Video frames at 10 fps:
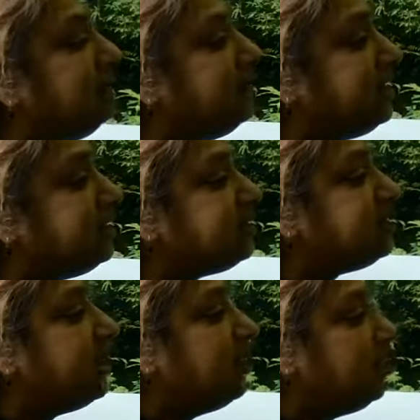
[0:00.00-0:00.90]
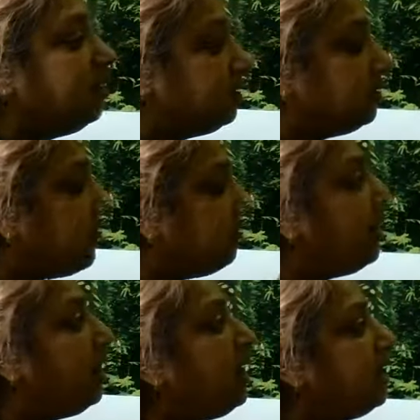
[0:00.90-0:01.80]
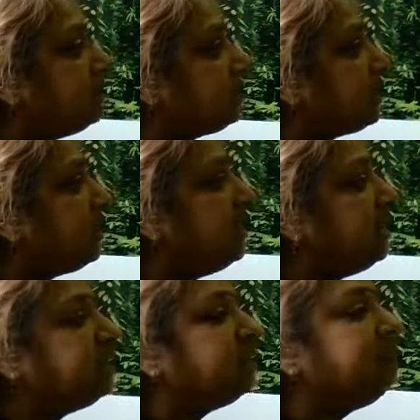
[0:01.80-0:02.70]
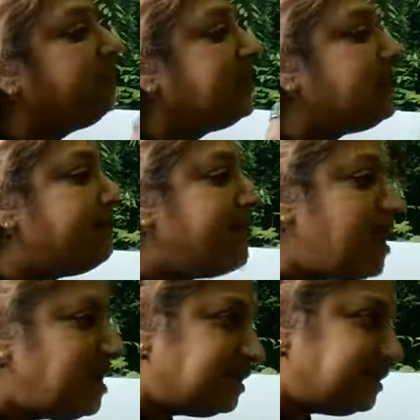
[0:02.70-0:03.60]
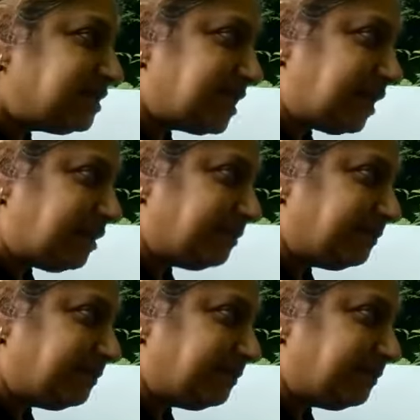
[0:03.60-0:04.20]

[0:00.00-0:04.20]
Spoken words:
means the pearl is created by the pain inside.